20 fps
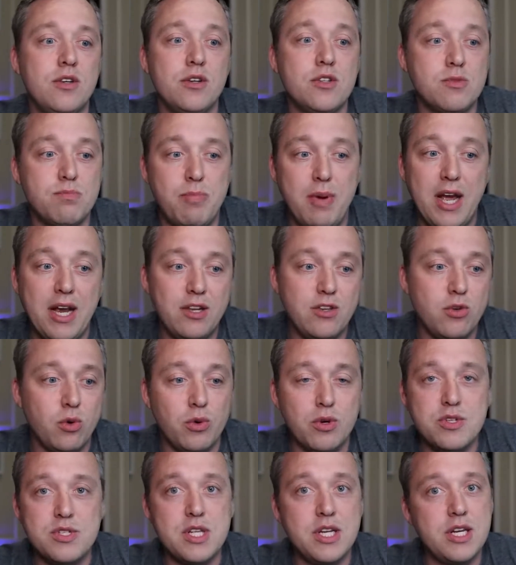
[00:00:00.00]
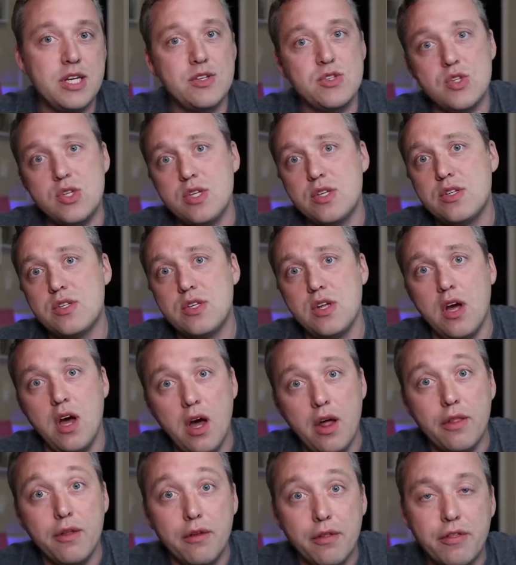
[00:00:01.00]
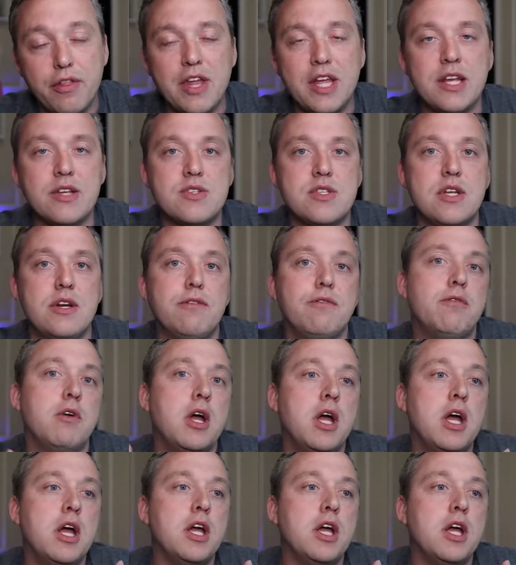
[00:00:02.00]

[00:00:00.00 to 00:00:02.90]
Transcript: There's backdoors that exist, other things that have